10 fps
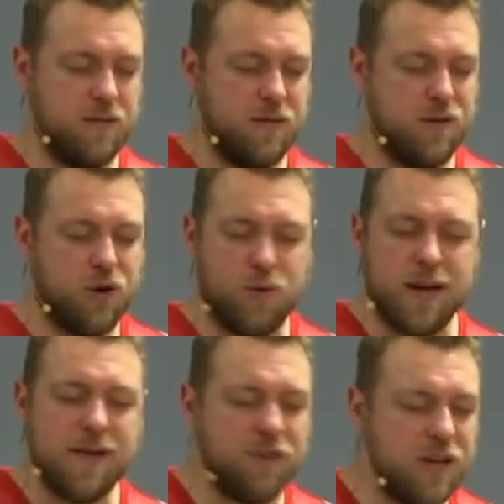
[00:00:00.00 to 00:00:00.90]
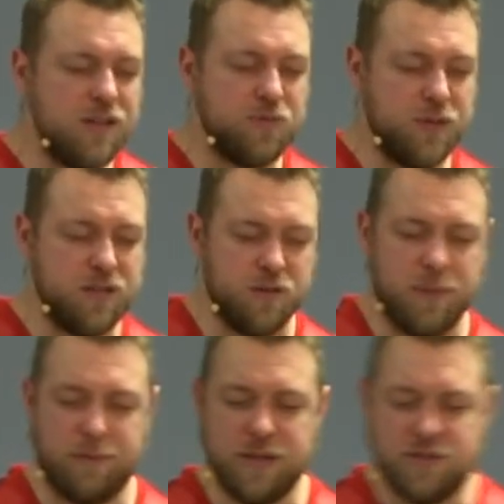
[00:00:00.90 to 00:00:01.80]
or whatever it is we do, may
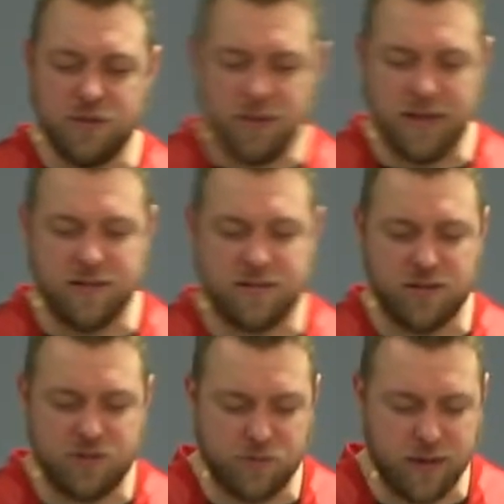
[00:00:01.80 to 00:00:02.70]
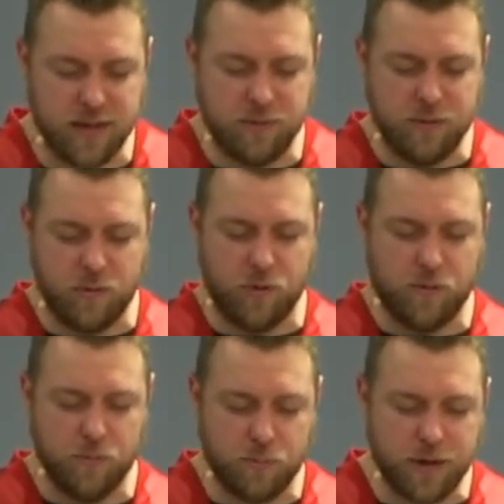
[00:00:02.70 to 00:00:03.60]
we do it in such a way that we will
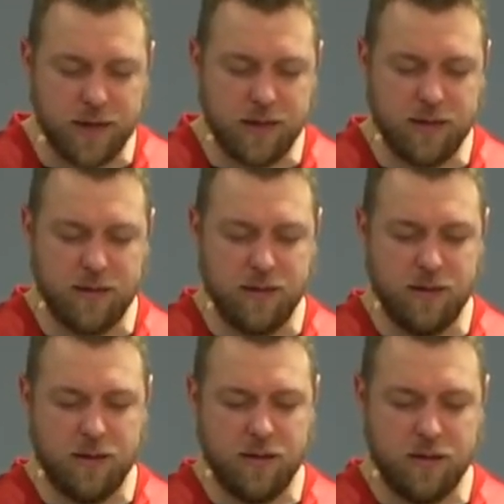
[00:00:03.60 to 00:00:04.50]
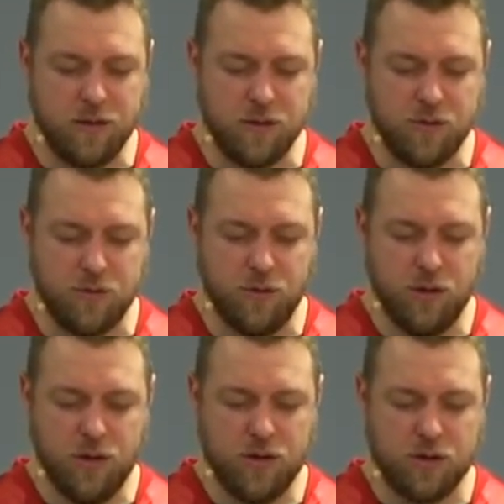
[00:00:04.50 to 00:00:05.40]
bring you
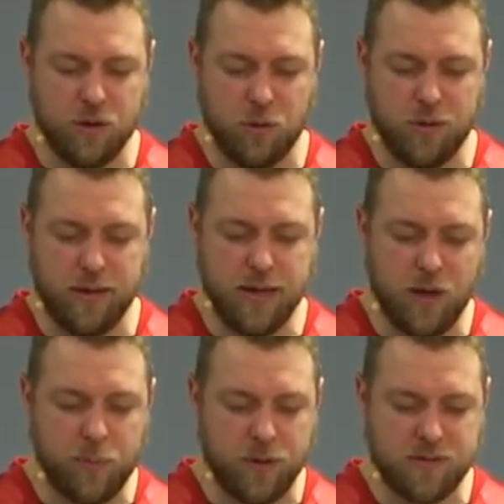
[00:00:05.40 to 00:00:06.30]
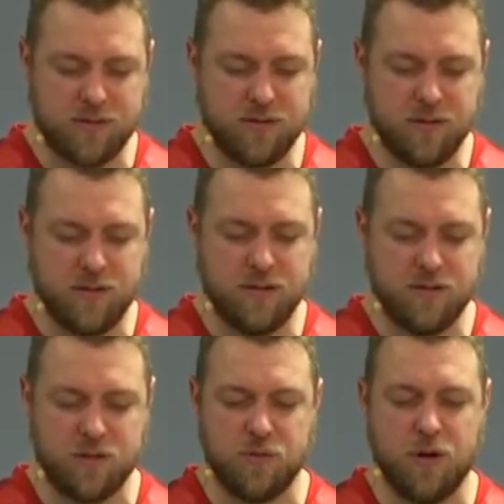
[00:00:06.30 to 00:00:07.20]
glory. Help us to
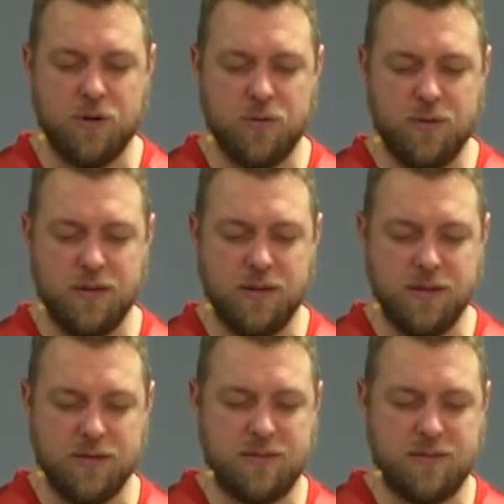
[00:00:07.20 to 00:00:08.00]
grow in this.